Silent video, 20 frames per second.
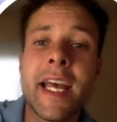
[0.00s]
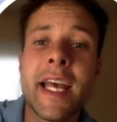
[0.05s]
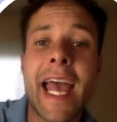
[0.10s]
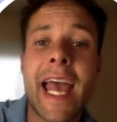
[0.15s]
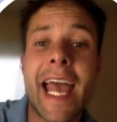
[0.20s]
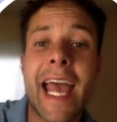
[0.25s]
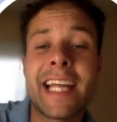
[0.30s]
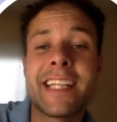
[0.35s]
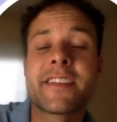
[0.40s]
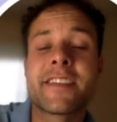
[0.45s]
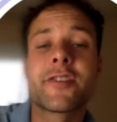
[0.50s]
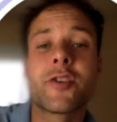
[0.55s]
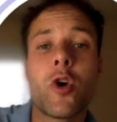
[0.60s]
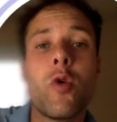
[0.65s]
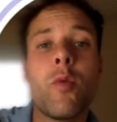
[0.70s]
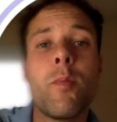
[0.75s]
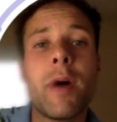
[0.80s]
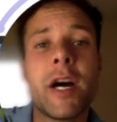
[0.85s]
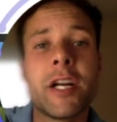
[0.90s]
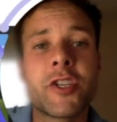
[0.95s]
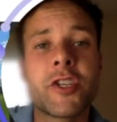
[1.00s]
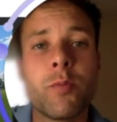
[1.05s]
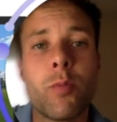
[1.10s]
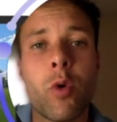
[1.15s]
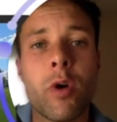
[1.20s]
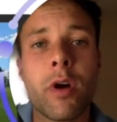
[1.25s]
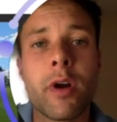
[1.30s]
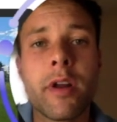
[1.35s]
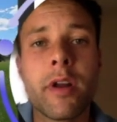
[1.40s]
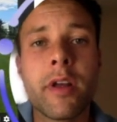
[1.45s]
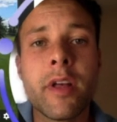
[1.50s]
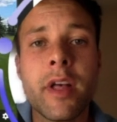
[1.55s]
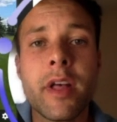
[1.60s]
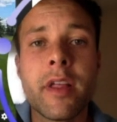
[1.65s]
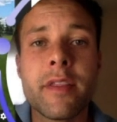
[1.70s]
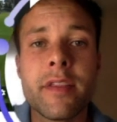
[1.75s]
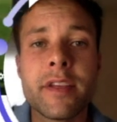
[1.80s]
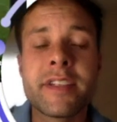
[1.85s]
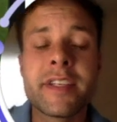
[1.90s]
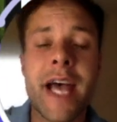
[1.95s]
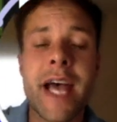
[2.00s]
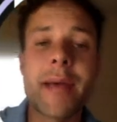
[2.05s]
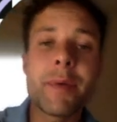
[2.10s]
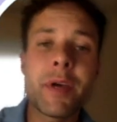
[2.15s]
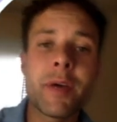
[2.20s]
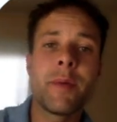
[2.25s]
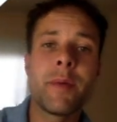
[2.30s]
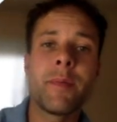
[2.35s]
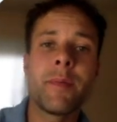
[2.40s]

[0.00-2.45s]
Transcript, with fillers: and so much more. The time commitment